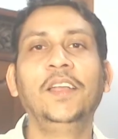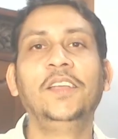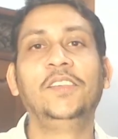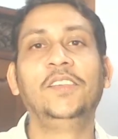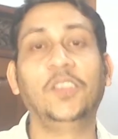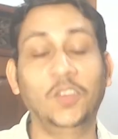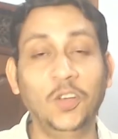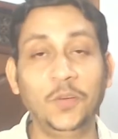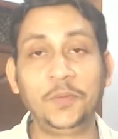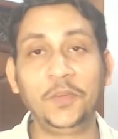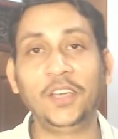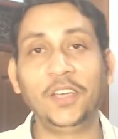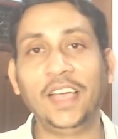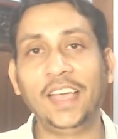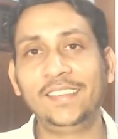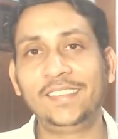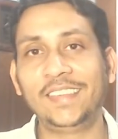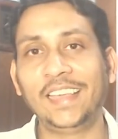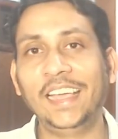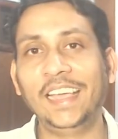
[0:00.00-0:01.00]
Hope you
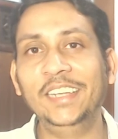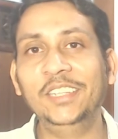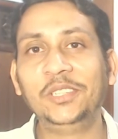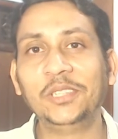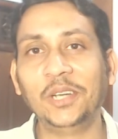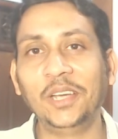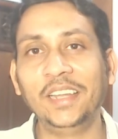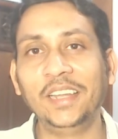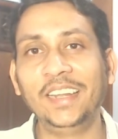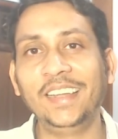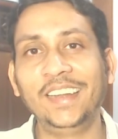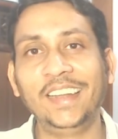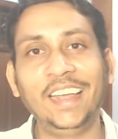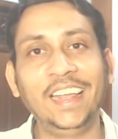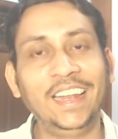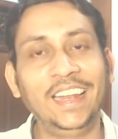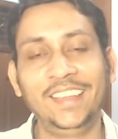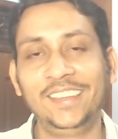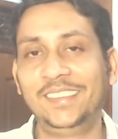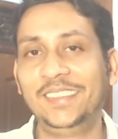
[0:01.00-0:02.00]
guys enjoyed it.
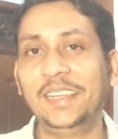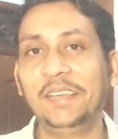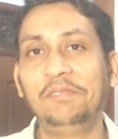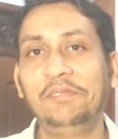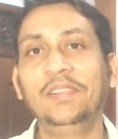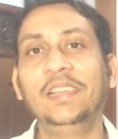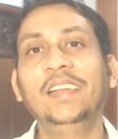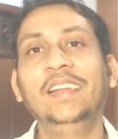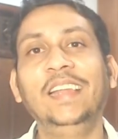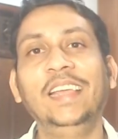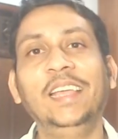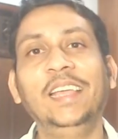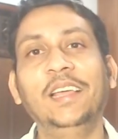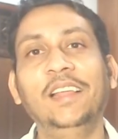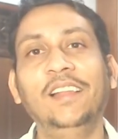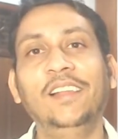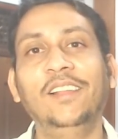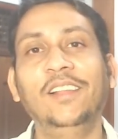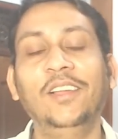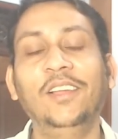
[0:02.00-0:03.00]
It is definitely
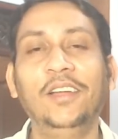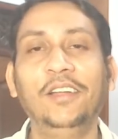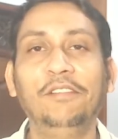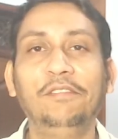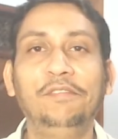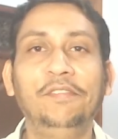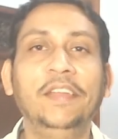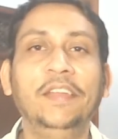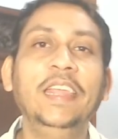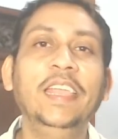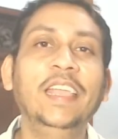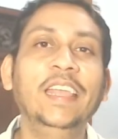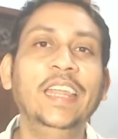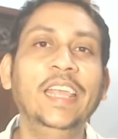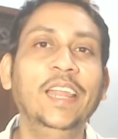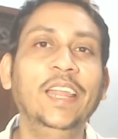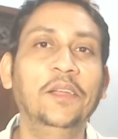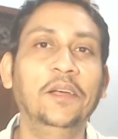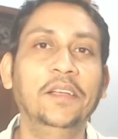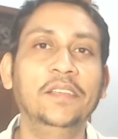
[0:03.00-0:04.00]
a lot of
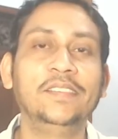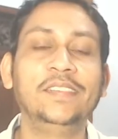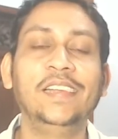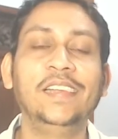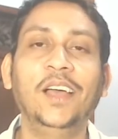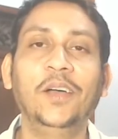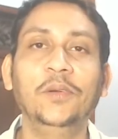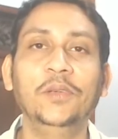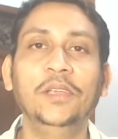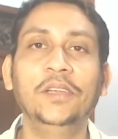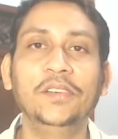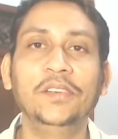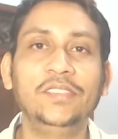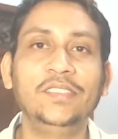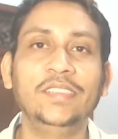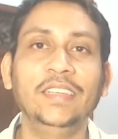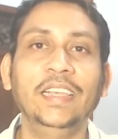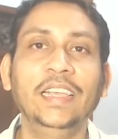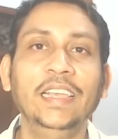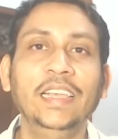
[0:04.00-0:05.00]
DNA loss. Now you're
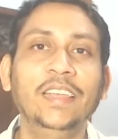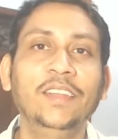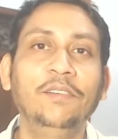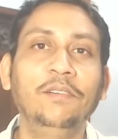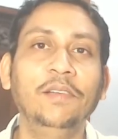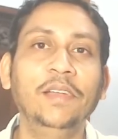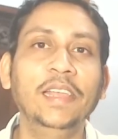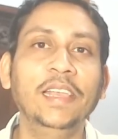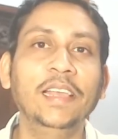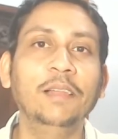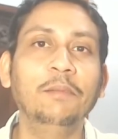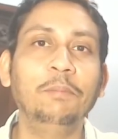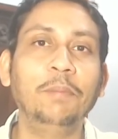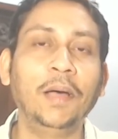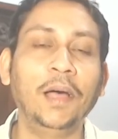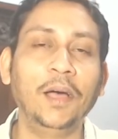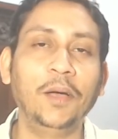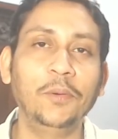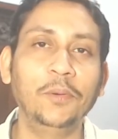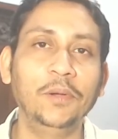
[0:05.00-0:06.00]
seeing a real
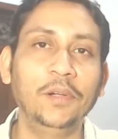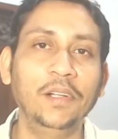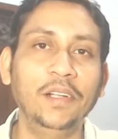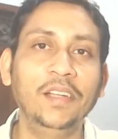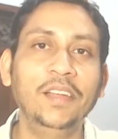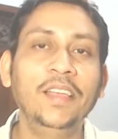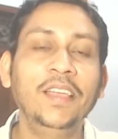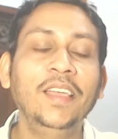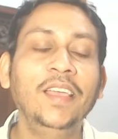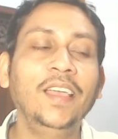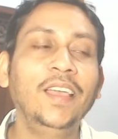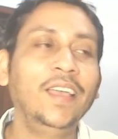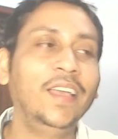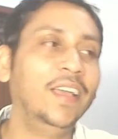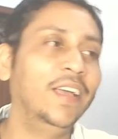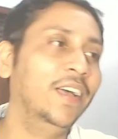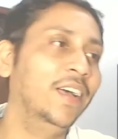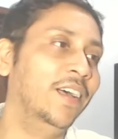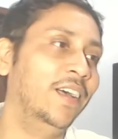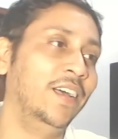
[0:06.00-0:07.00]
power.
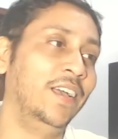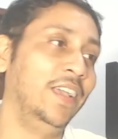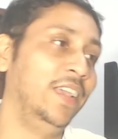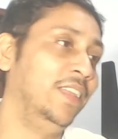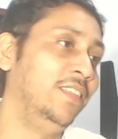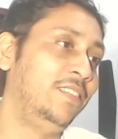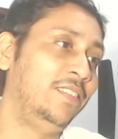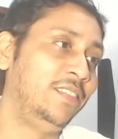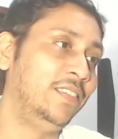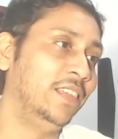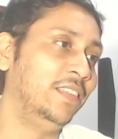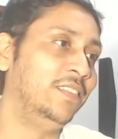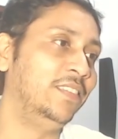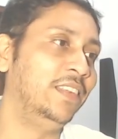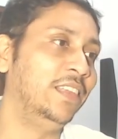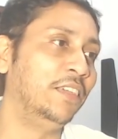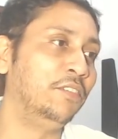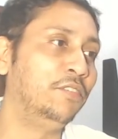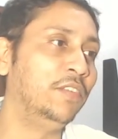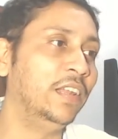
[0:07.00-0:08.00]
It's
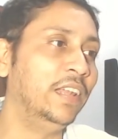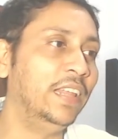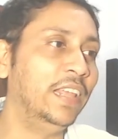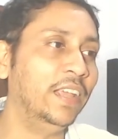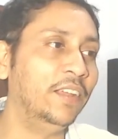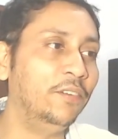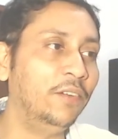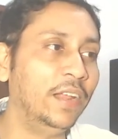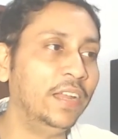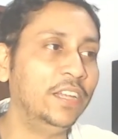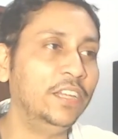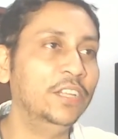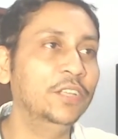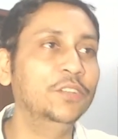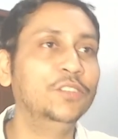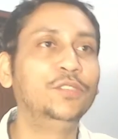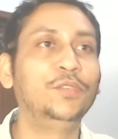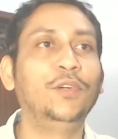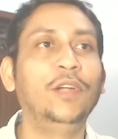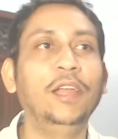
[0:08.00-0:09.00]
definitely a great
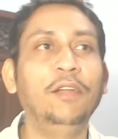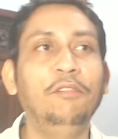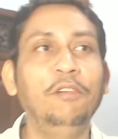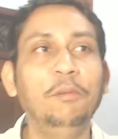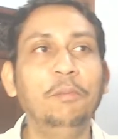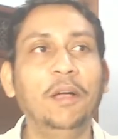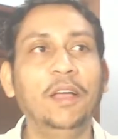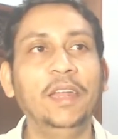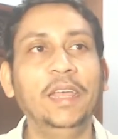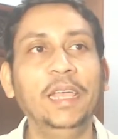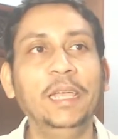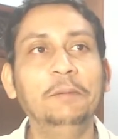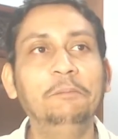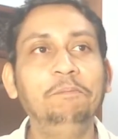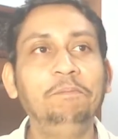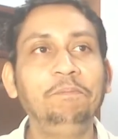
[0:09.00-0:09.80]
news for everybody.